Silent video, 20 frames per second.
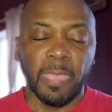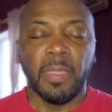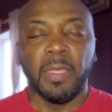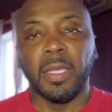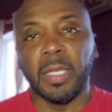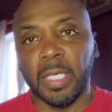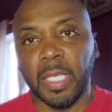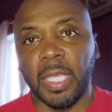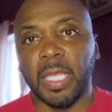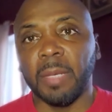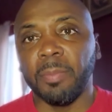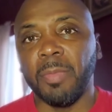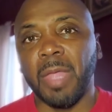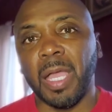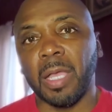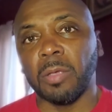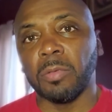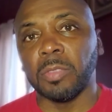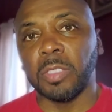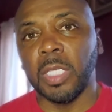Again, I'm
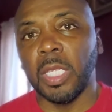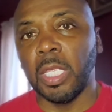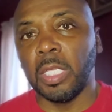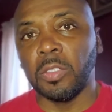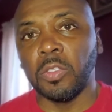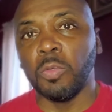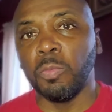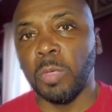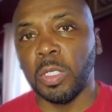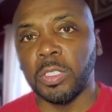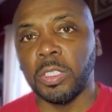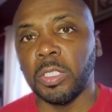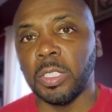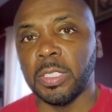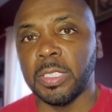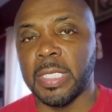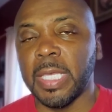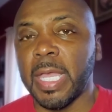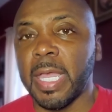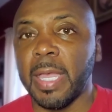not going to take too much of your
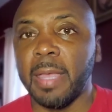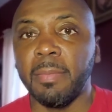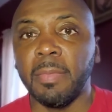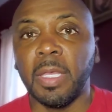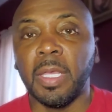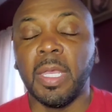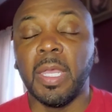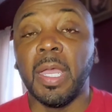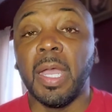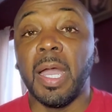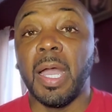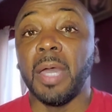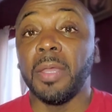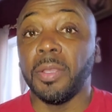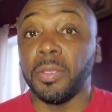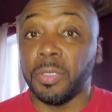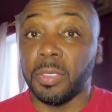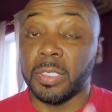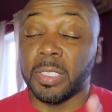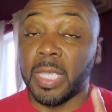time. I know
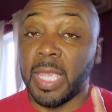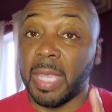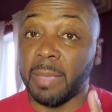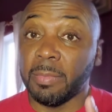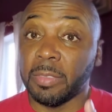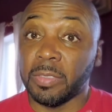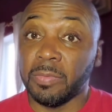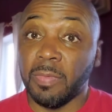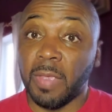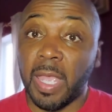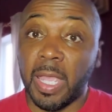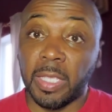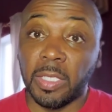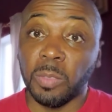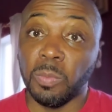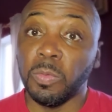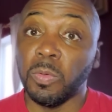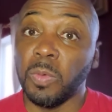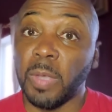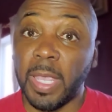your time is
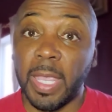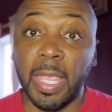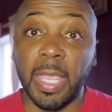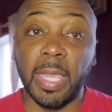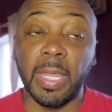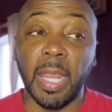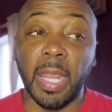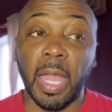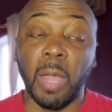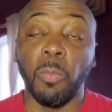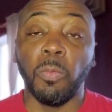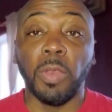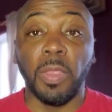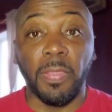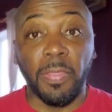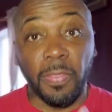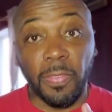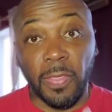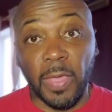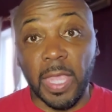valuable, and I want
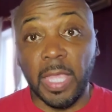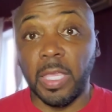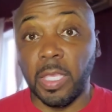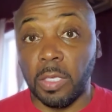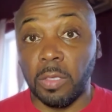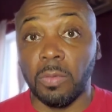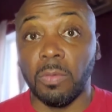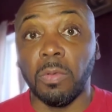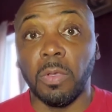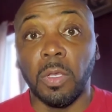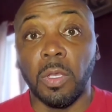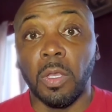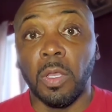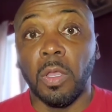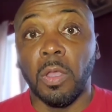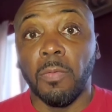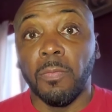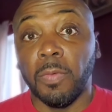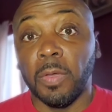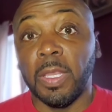to thank you
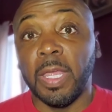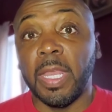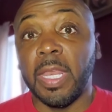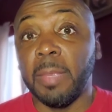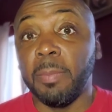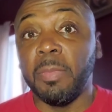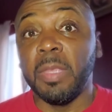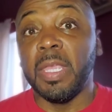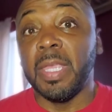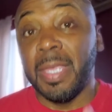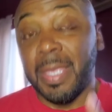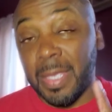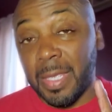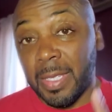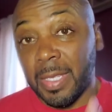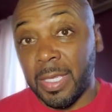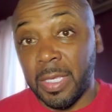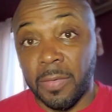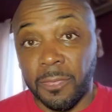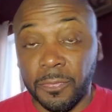for letting me
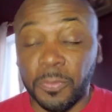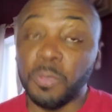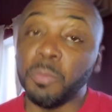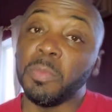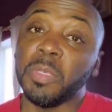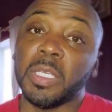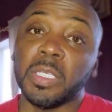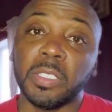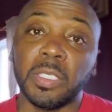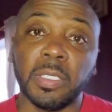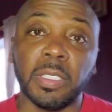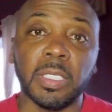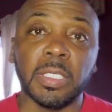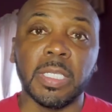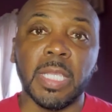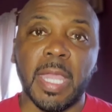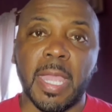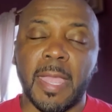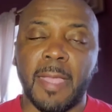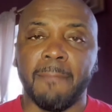get a few minutes of your
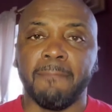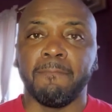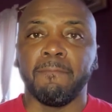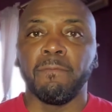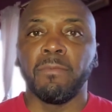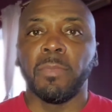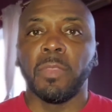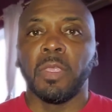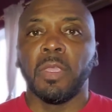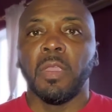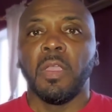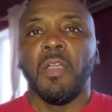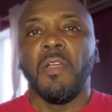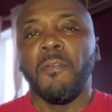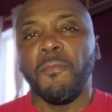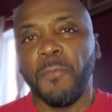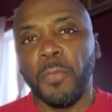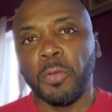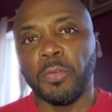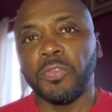time.
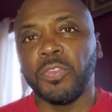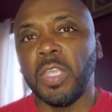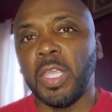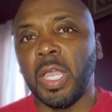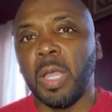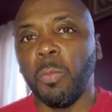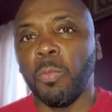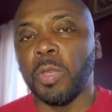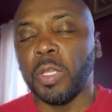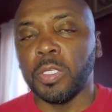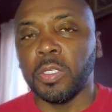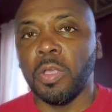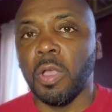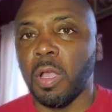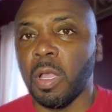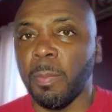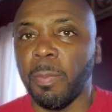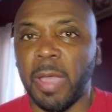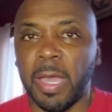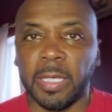First thing I want to
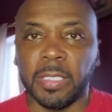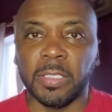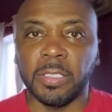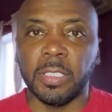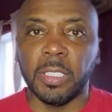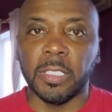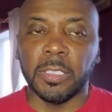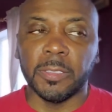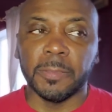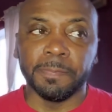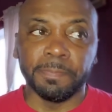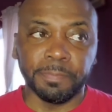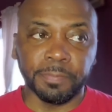talk about is this.